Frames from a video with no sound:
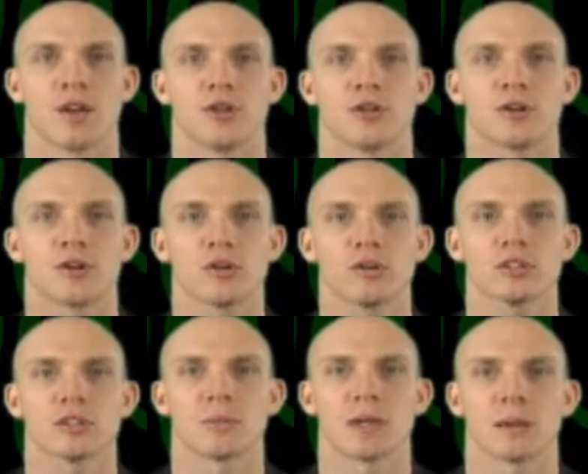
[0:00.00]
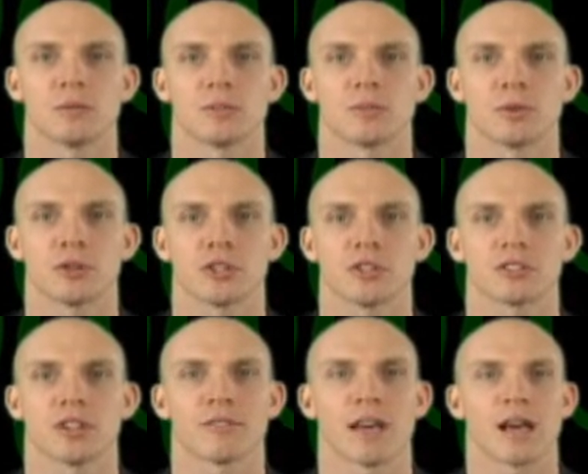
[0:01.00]
Your goal is to be able to push
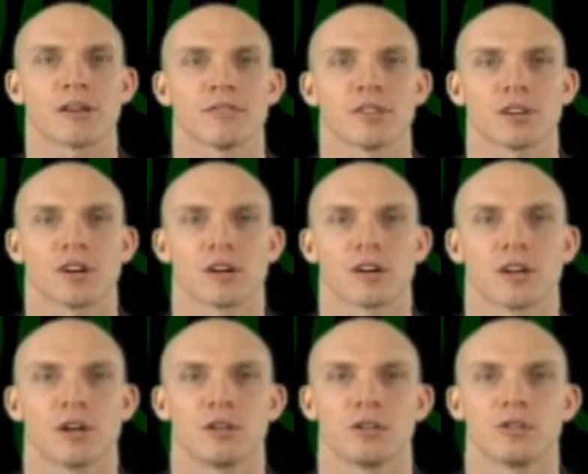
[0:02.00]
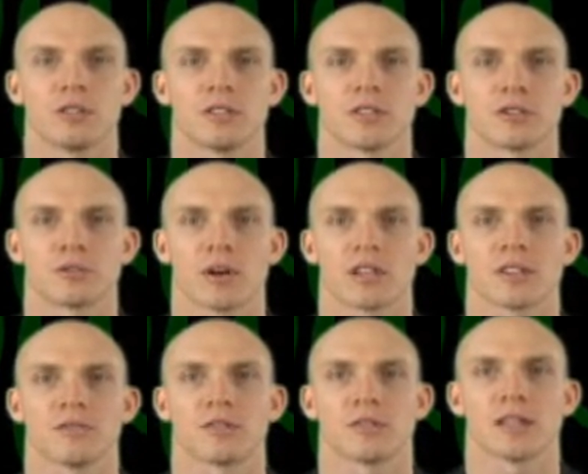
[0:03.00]
yourself out of the car using the strength
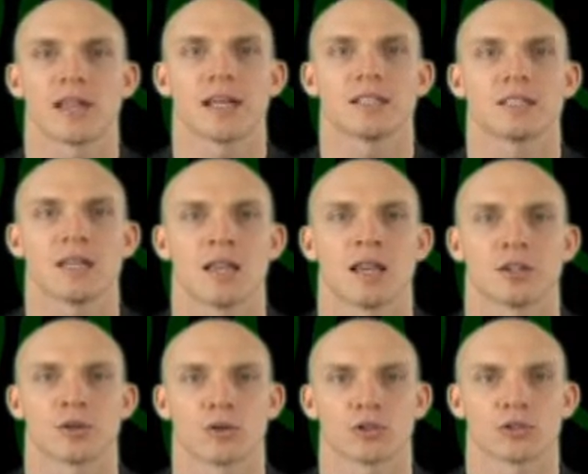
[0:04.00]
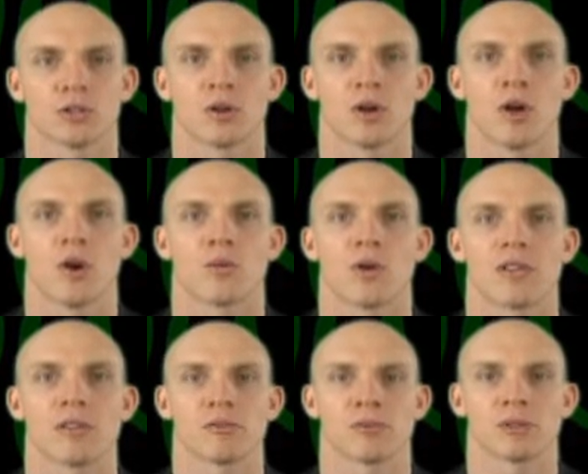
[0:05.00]
of your legs and torso
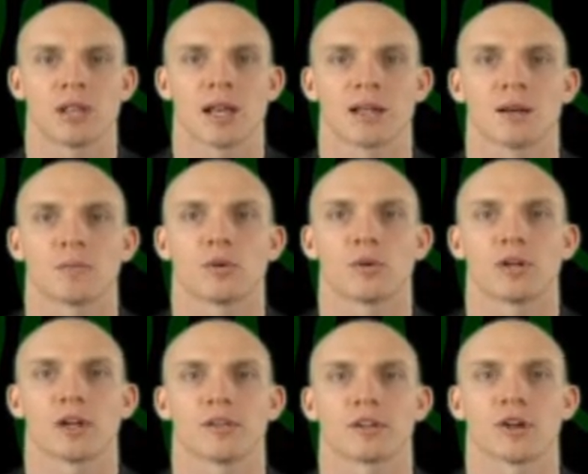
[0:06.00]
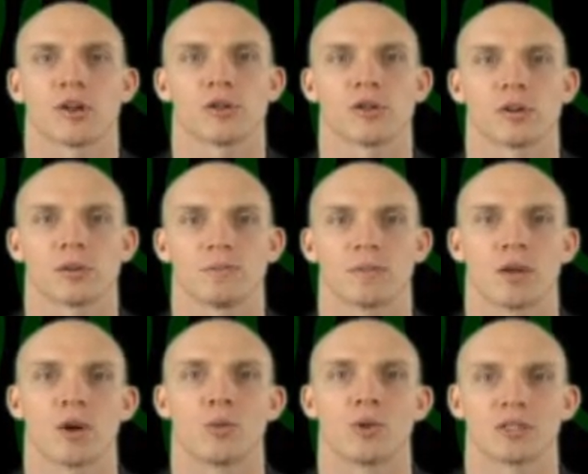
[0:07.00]
rather than relying on pulling on the car door,
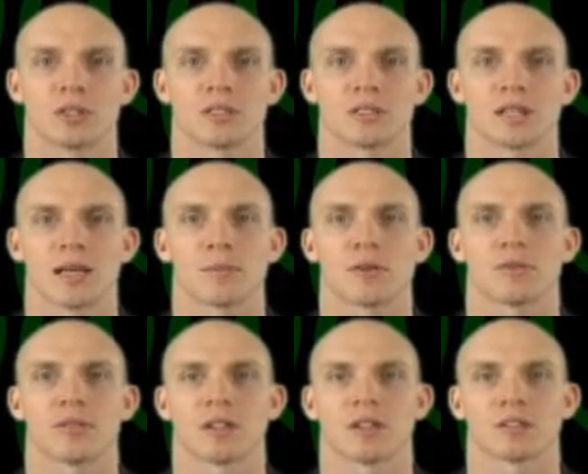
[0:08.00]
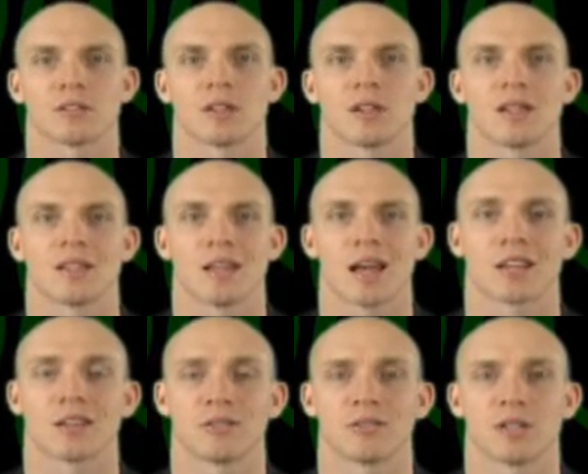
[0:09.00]
which could slam your fingers. Not
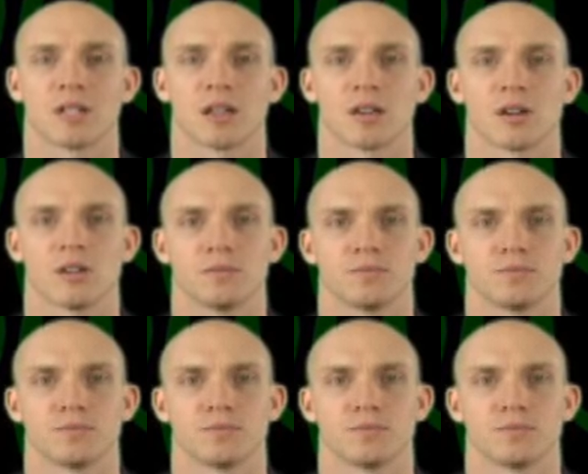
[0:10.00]
a good feeling at all.